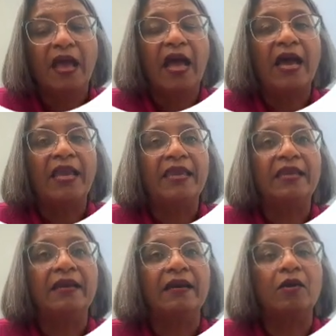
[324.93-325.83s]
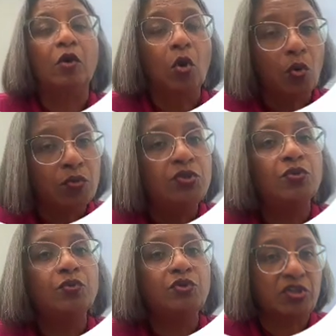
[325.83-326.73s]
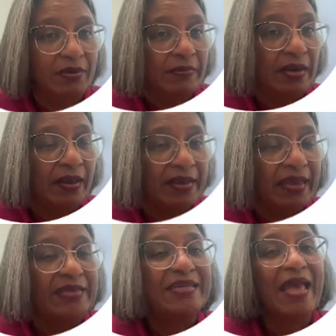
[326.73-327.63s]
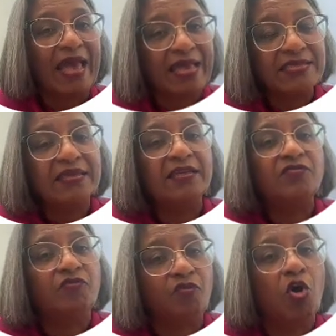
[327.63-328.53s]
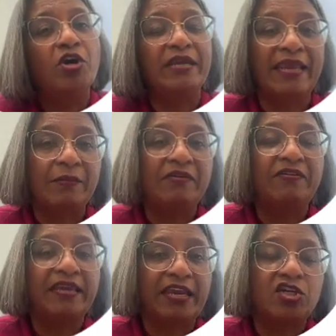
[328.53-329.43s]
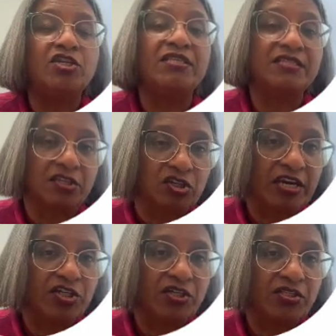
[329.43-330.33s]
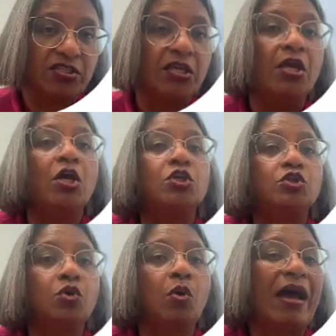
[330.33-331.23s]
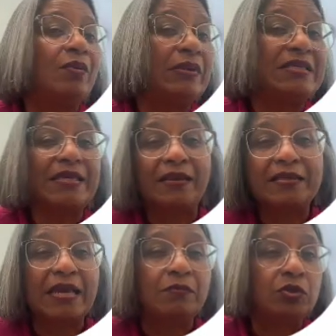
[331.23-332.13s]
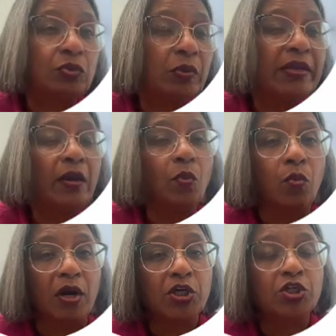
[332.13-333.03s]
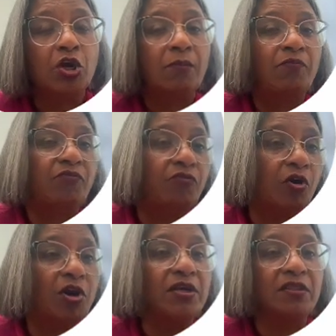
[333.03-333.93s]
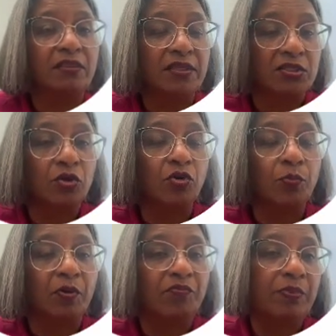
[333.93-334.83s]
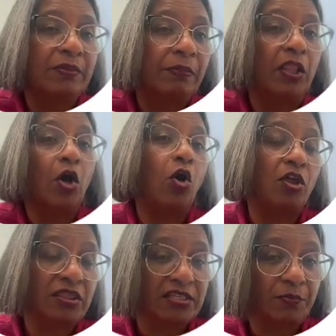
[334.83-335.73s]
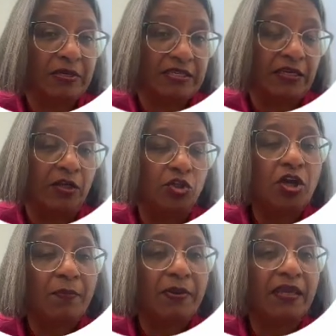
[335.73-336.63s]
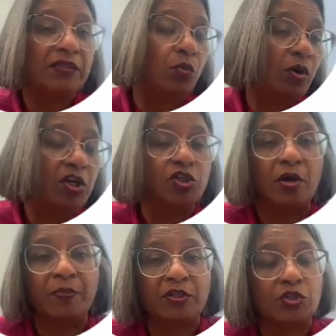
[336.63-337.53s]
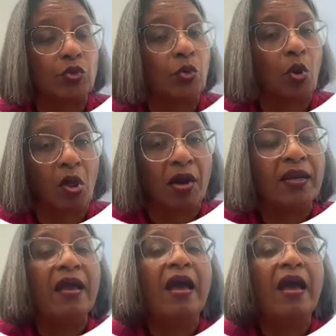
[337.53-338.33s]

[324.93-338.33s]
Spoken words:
I go to Gemini and ask it for gamification suggestions. So I will tell it I'm doing a workshop for this group of people on this particular topic. The workshop is so long,